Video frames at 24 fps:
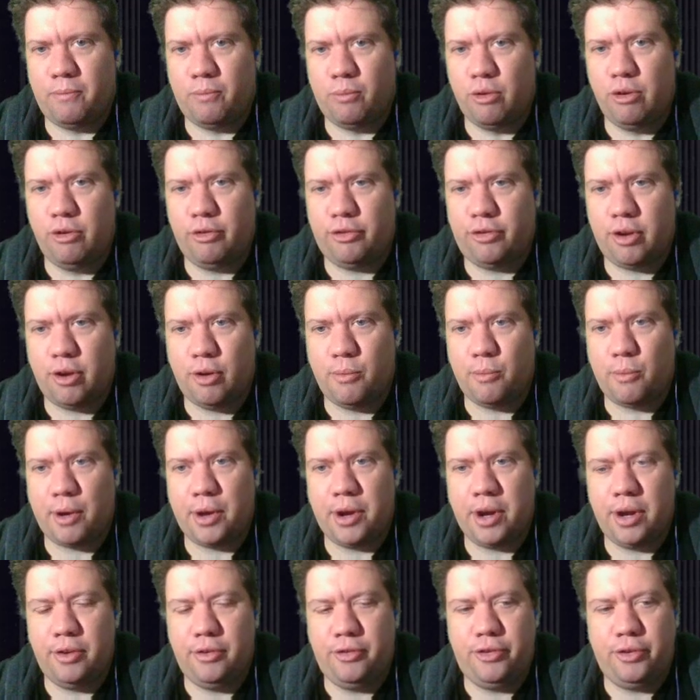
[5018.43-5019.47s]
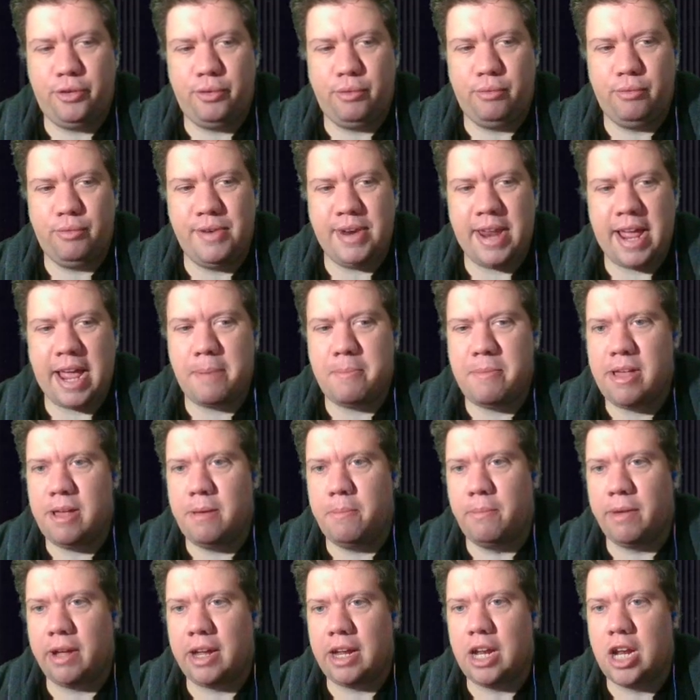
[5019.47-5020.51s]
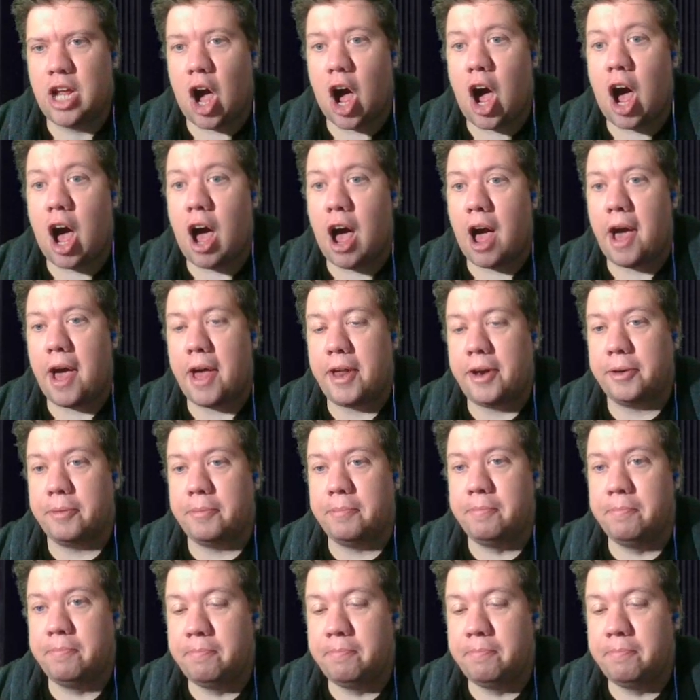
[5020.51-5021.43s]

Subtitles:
Russo wanted to name him God.